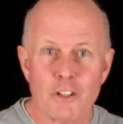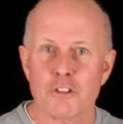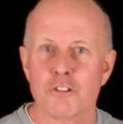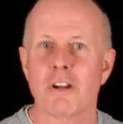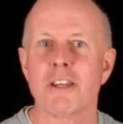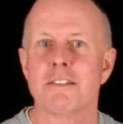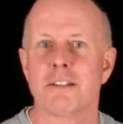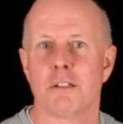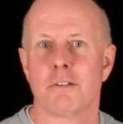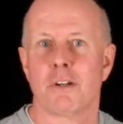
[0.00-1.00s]
straight
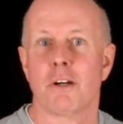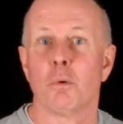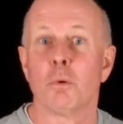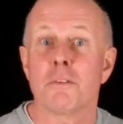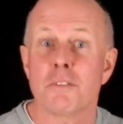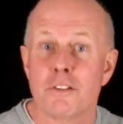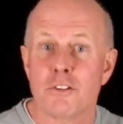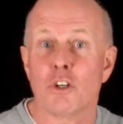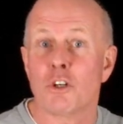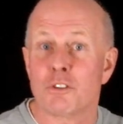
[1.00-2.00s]
over all of the
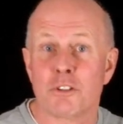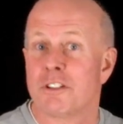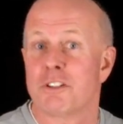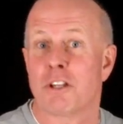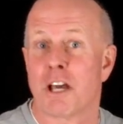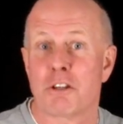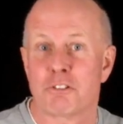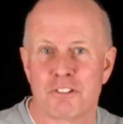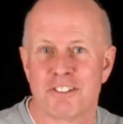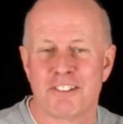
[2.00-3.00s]
dirt and the
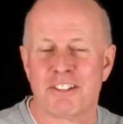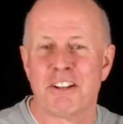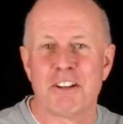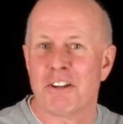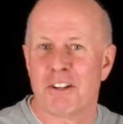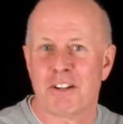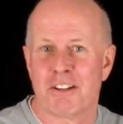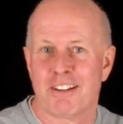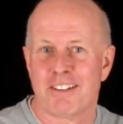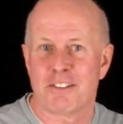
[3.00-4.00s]
dust and
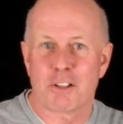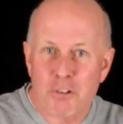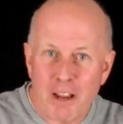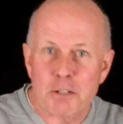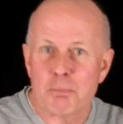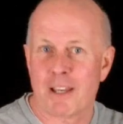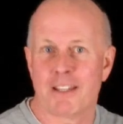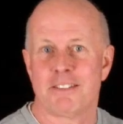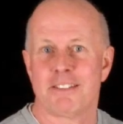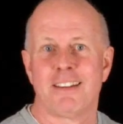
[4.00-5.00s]
the cracked
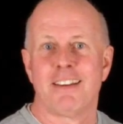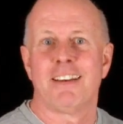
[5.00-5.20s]
paint.